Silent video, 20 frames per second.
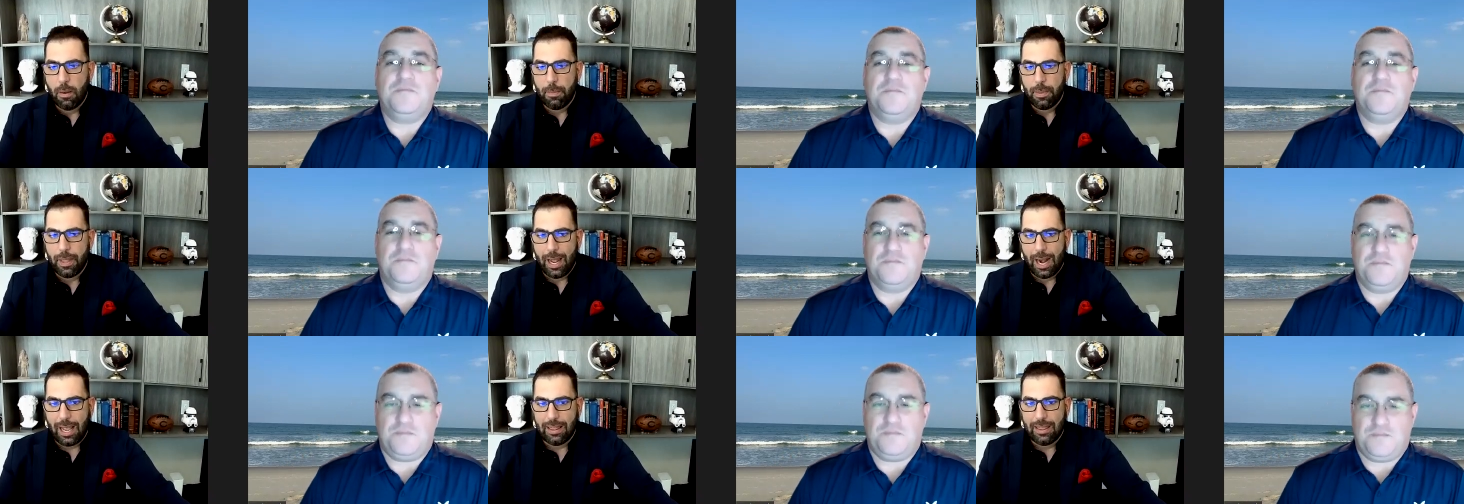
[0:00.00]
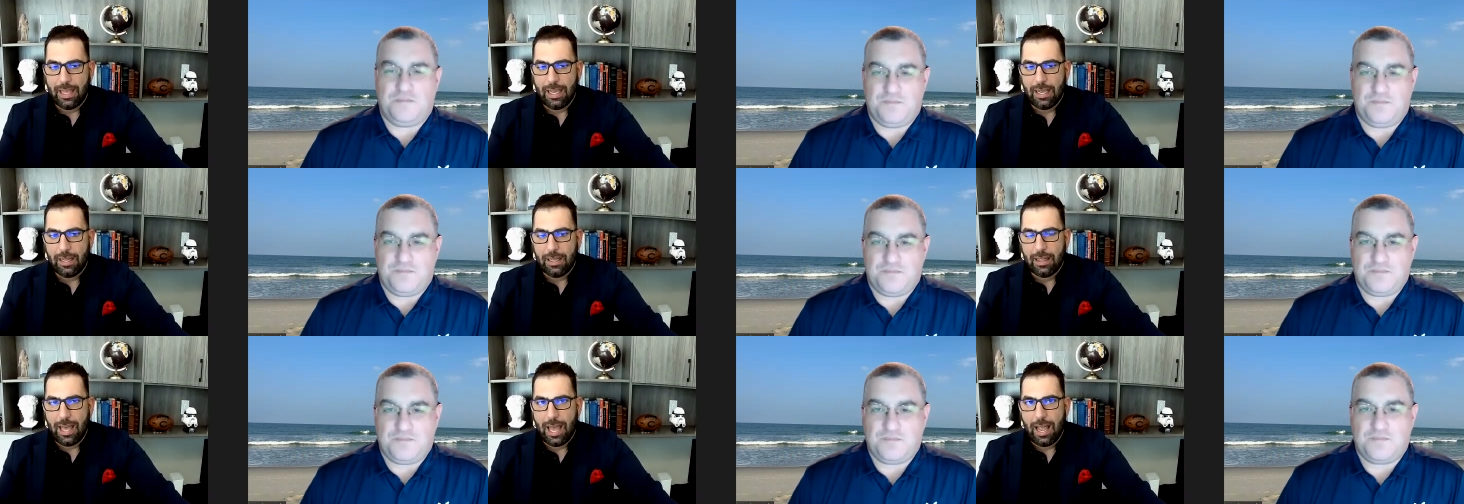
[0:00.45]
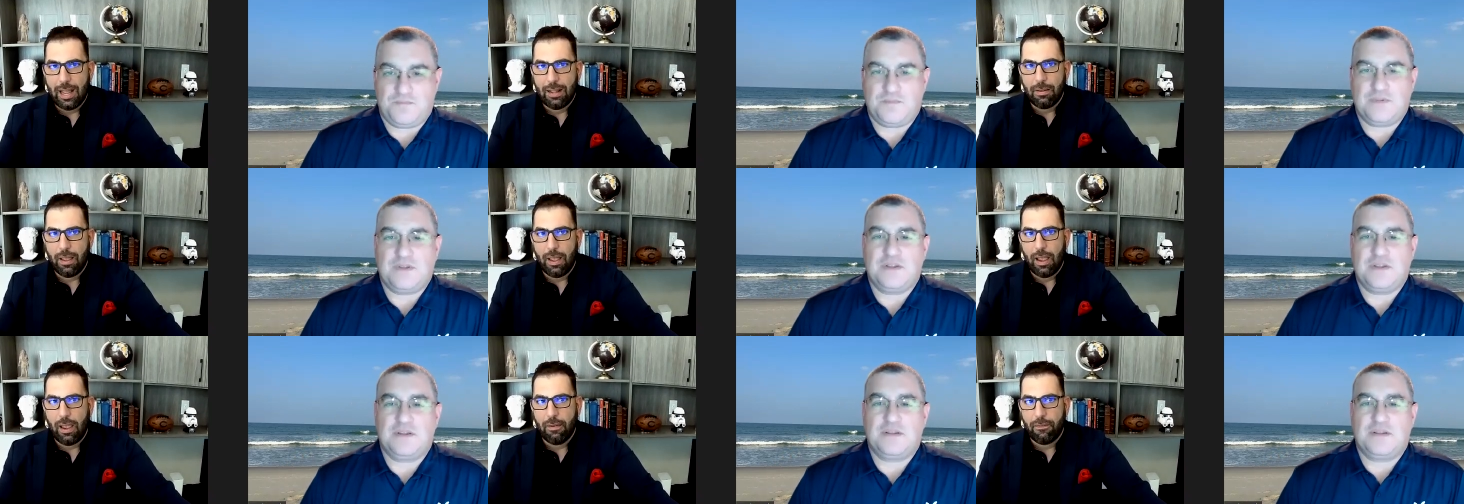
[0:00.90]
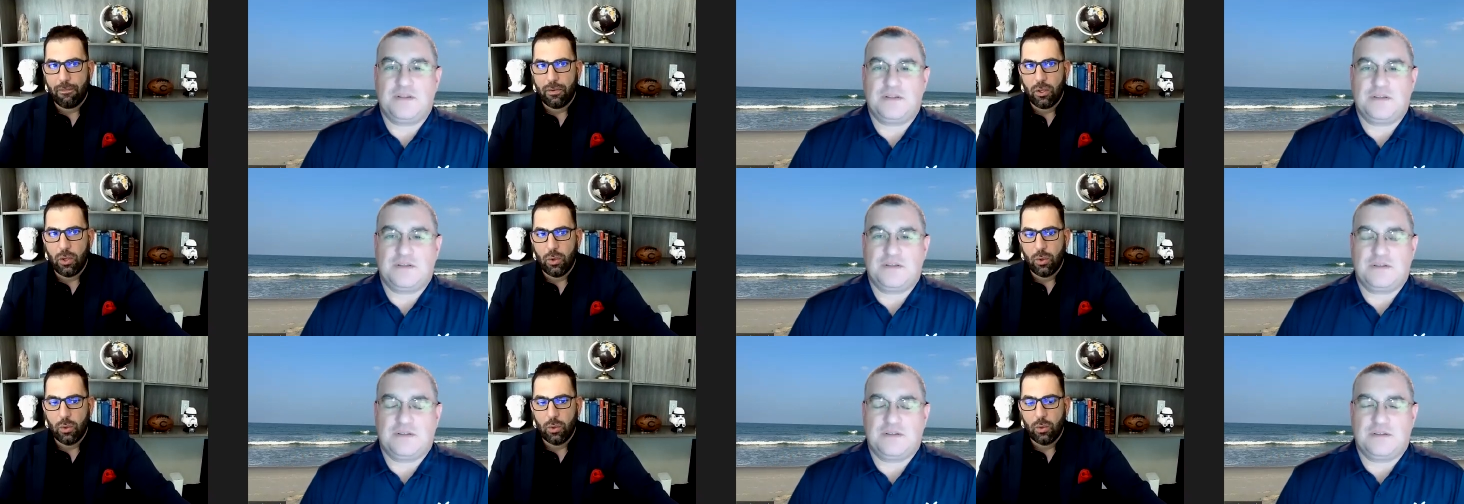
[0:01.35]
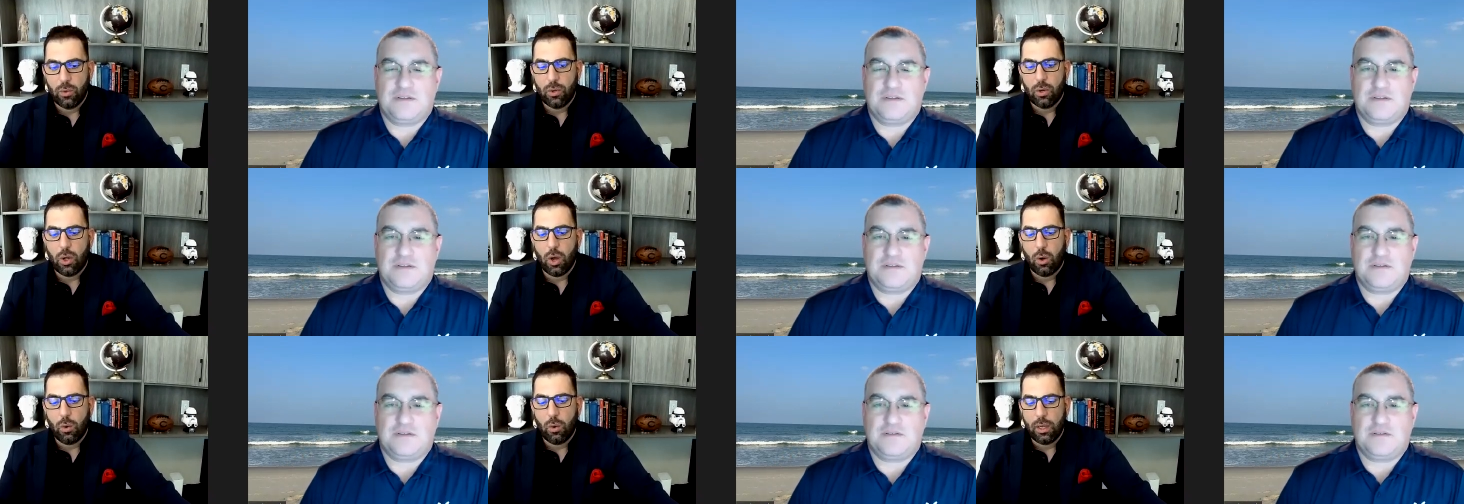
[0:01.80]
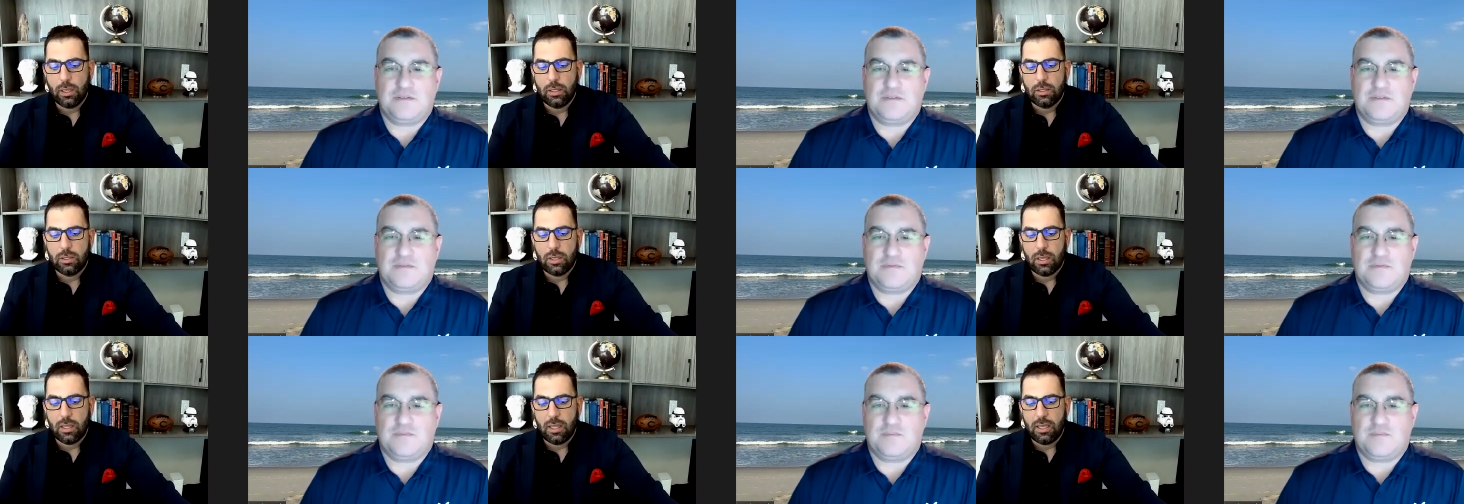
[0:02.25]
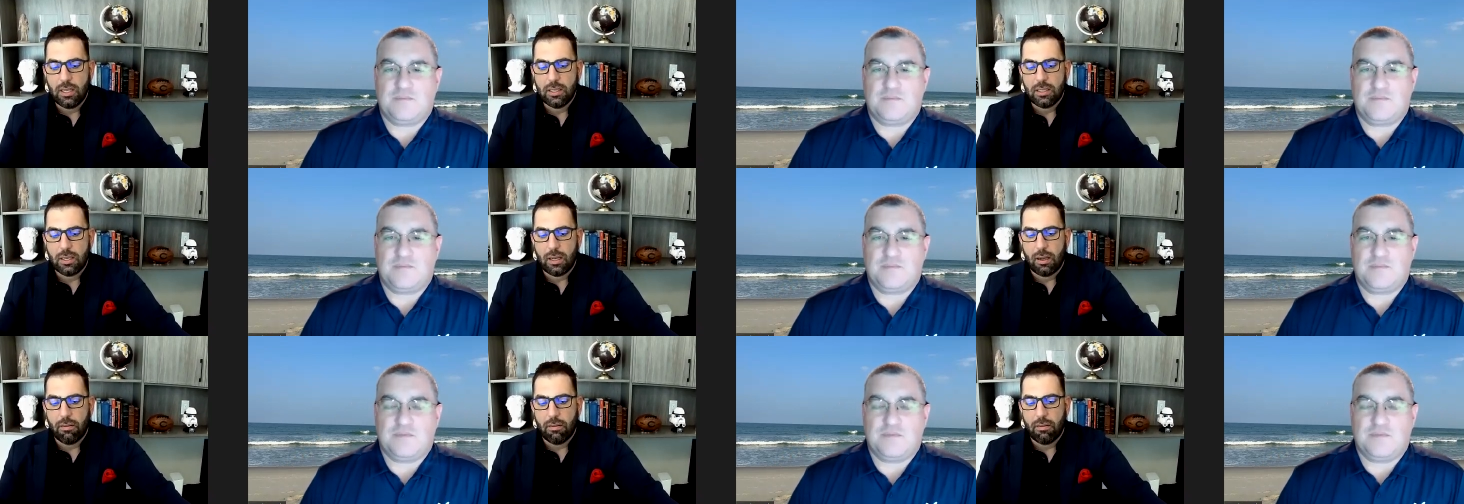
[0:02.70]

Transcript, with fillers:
Speaker 1: I think that if you go into these